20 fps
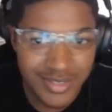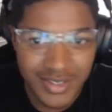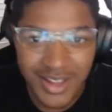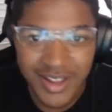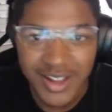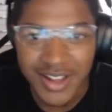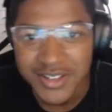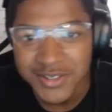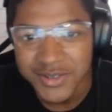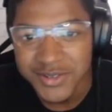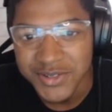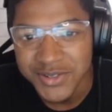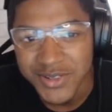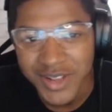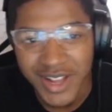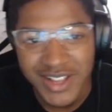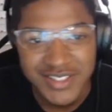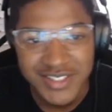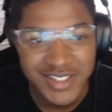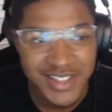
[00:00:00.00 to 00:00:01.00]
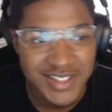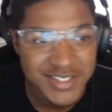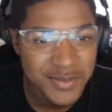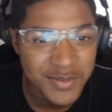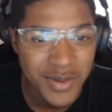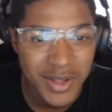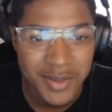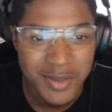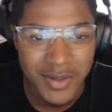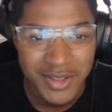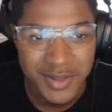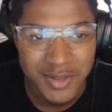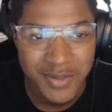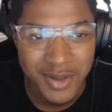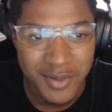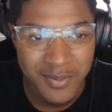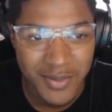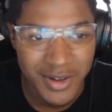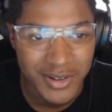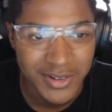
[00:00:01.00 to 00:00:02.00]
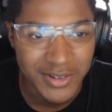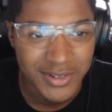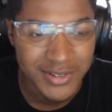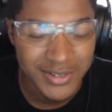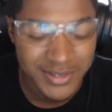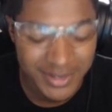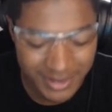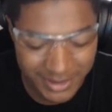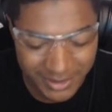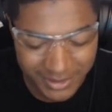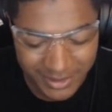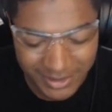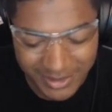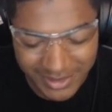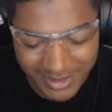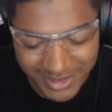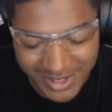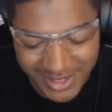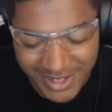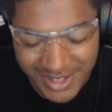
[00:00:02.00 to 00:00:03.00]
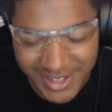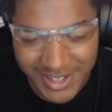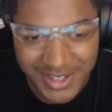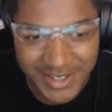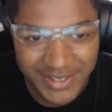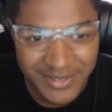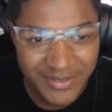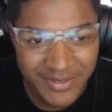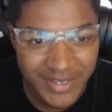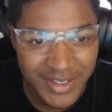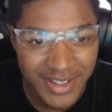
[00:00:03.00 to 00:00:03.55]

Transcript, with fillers: Honestly, you guys and girls, I'm probably about to make my own little team.